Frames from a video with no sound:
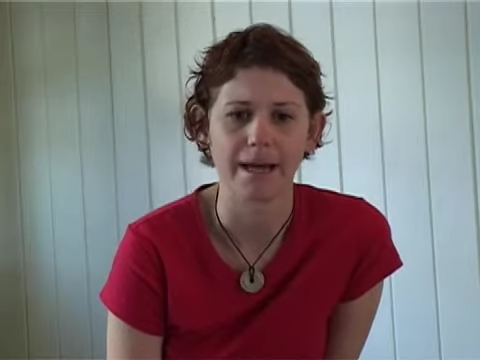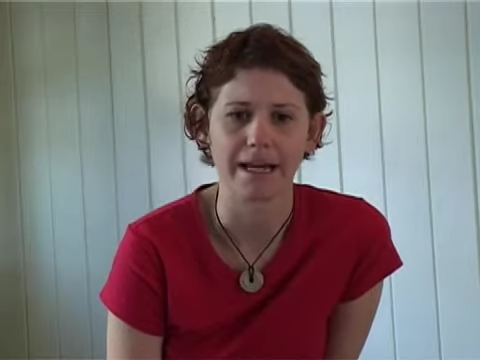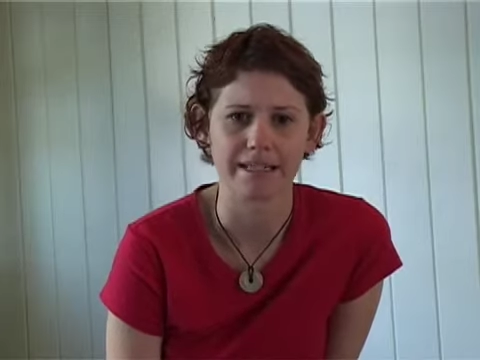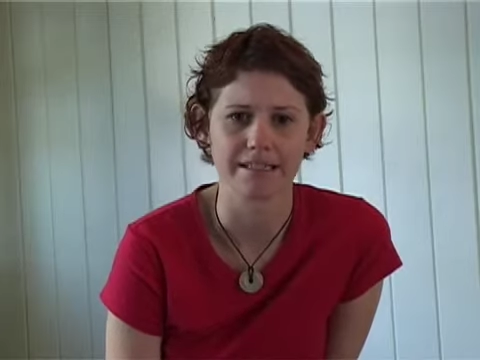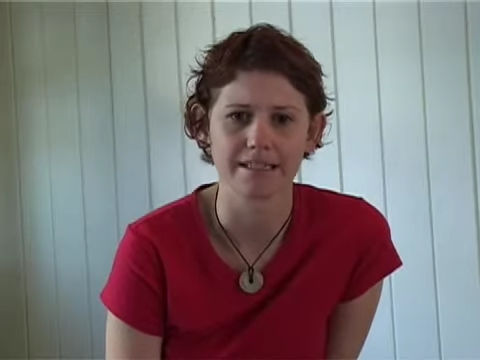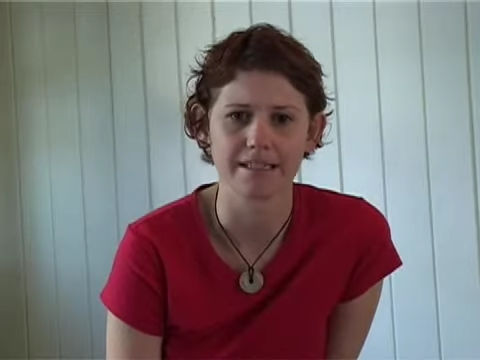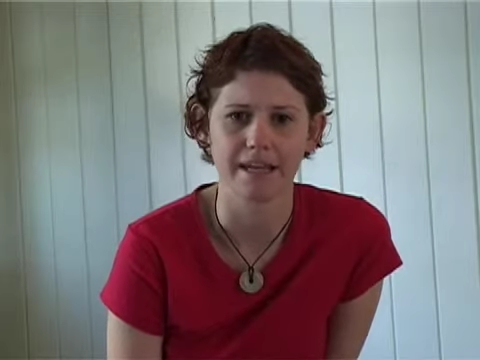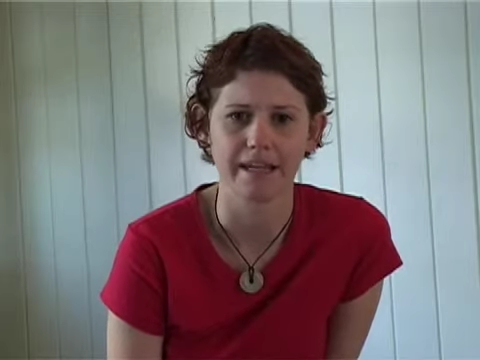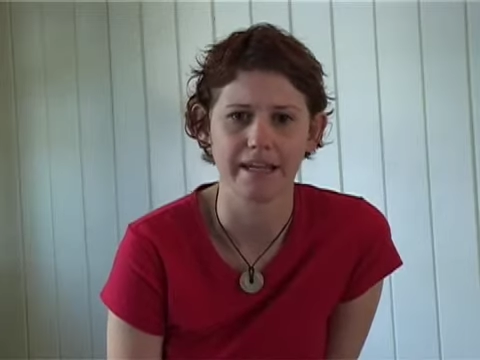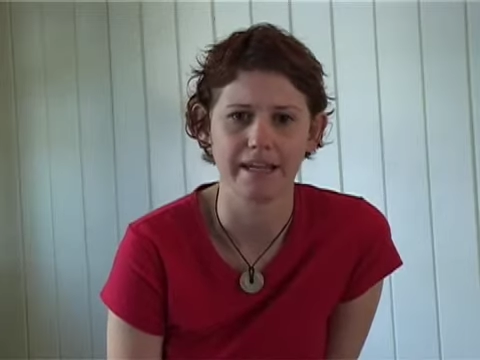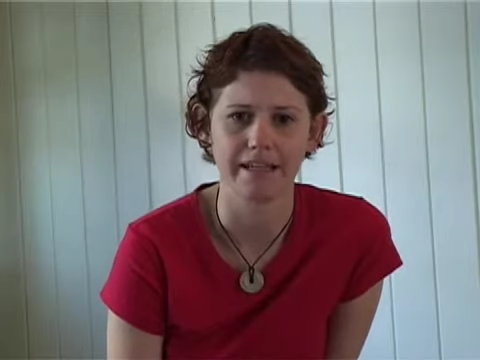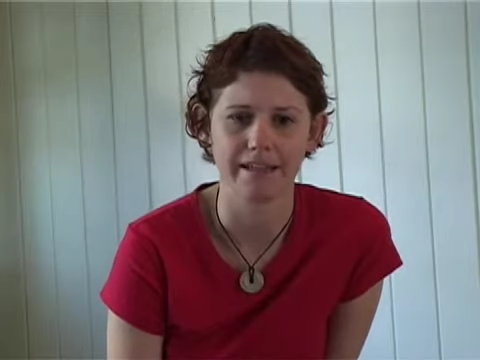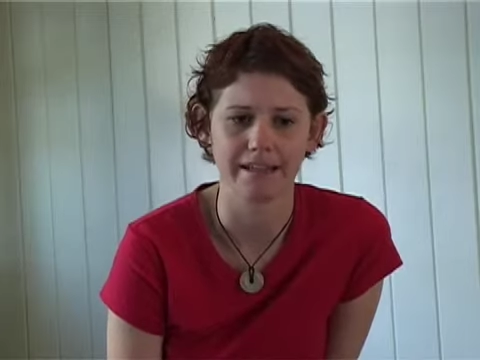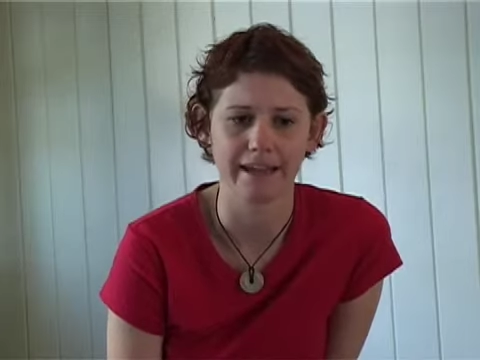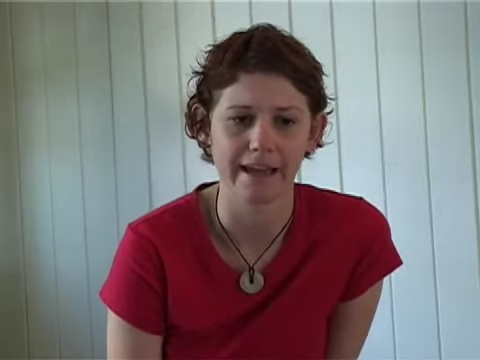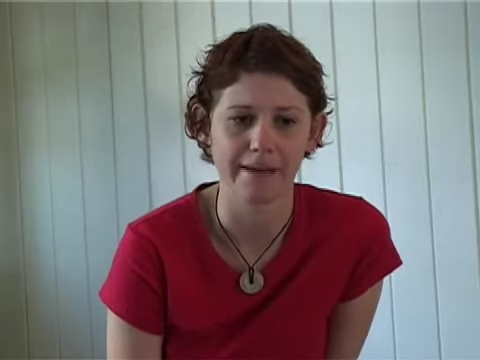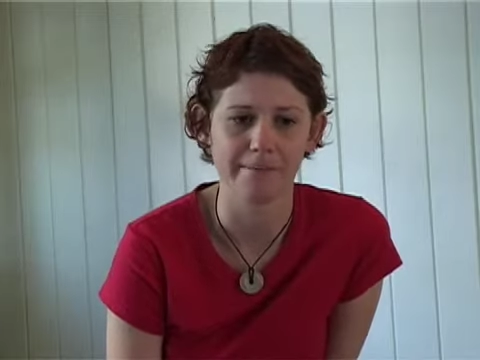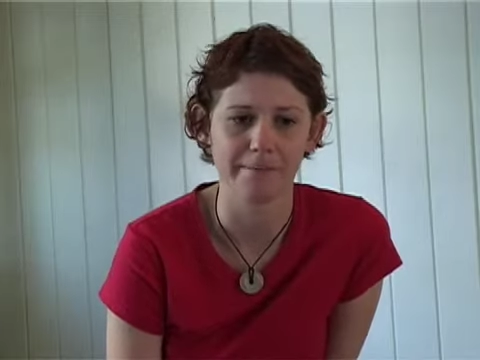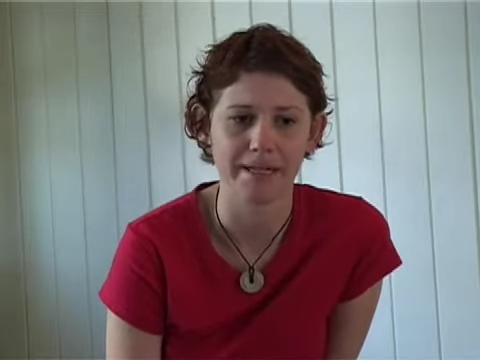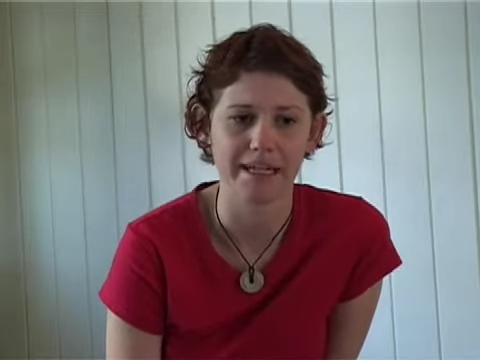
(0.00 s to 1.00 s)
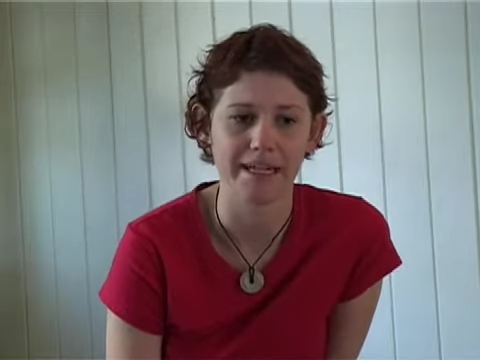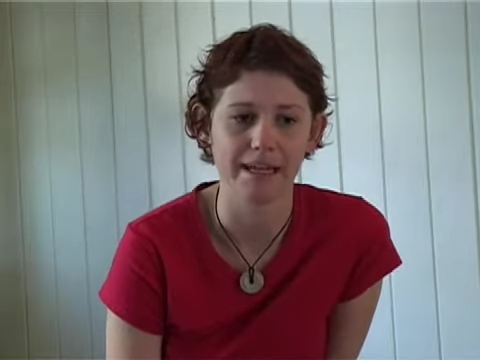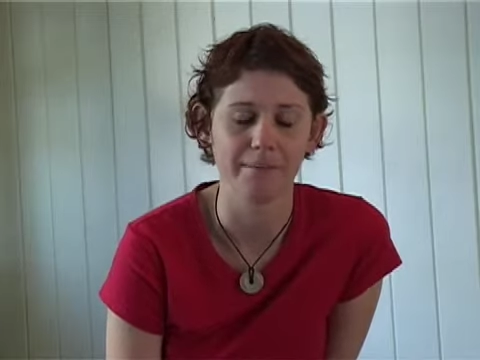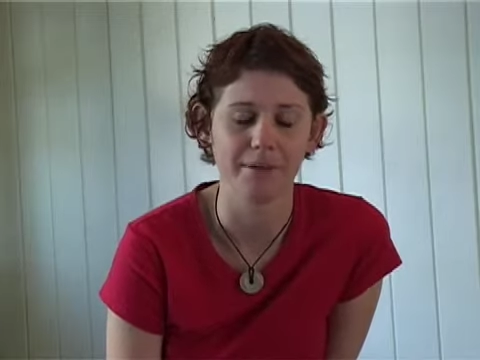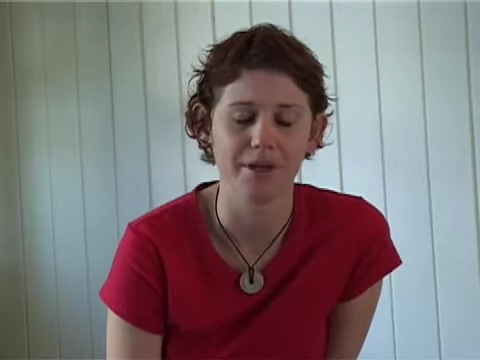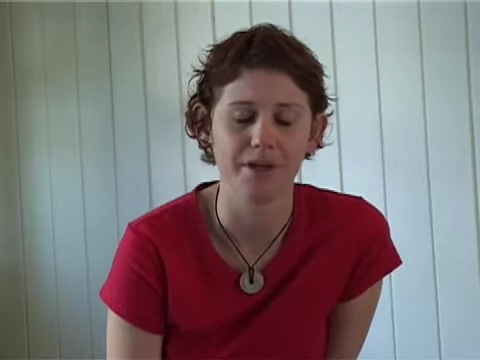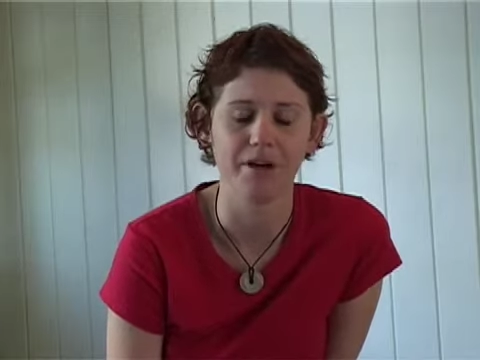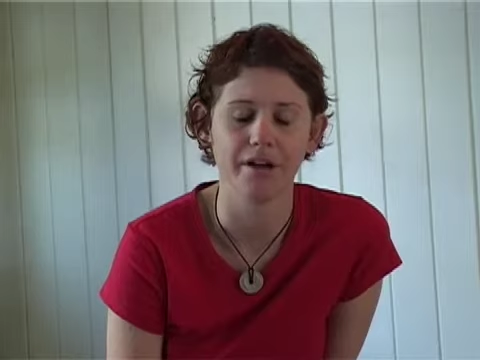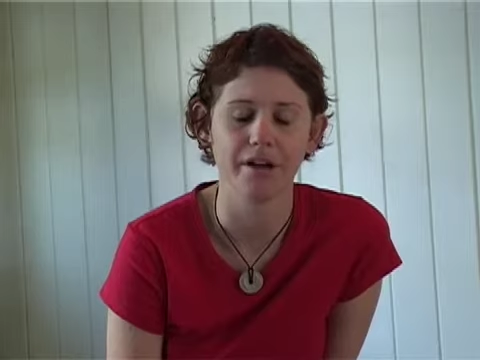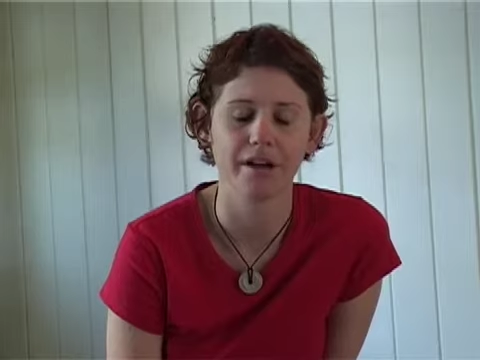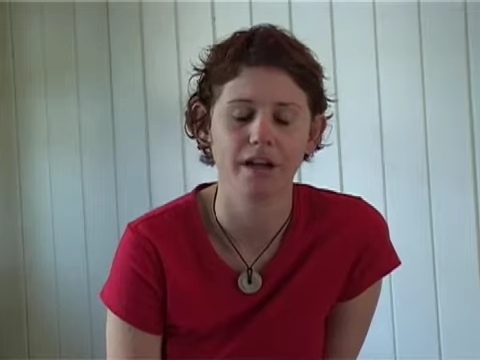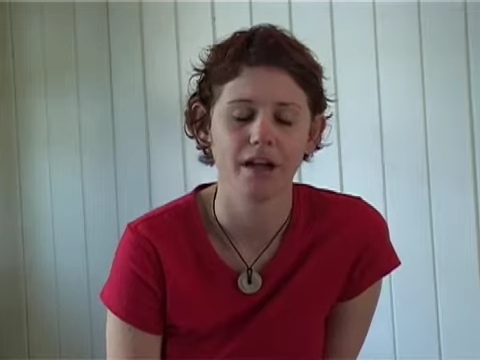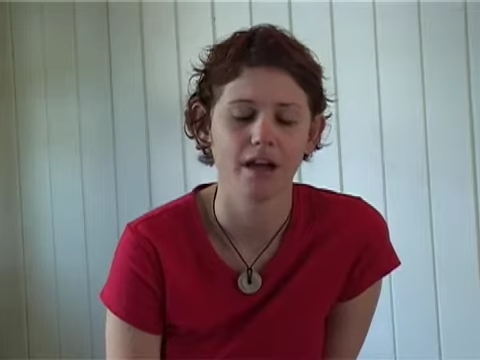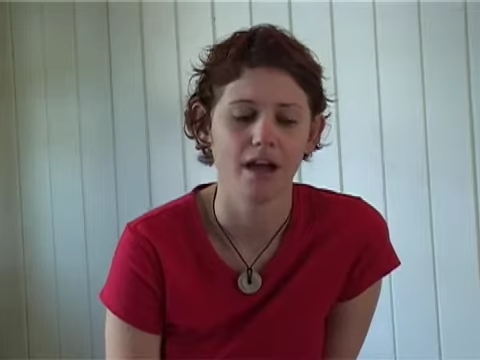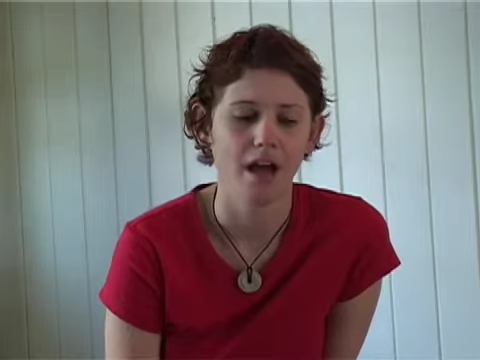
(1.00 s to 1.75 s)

Palestinian camp in Lebanon,